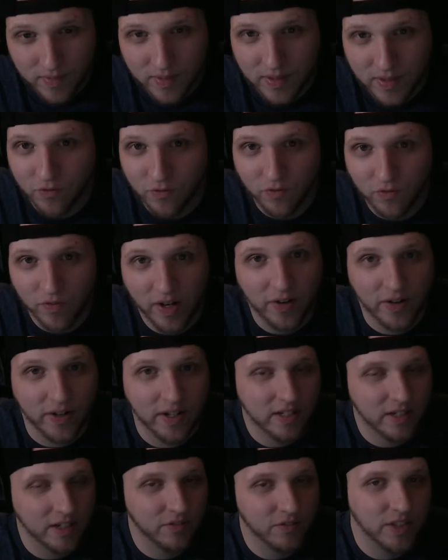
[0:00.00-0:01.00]
variant
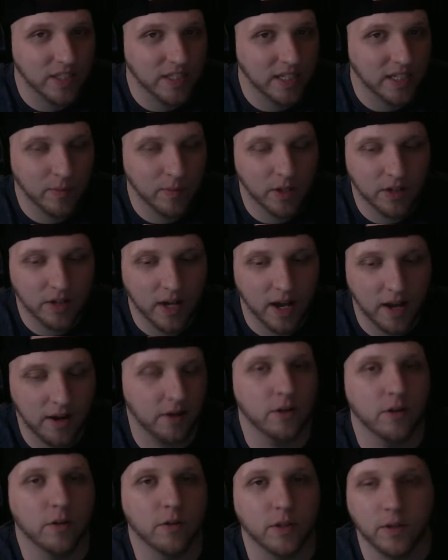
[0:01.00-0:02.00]
of the same card. I don't know
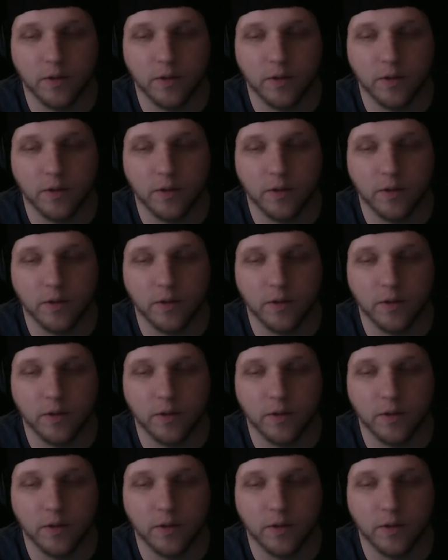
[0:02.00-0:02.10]
though.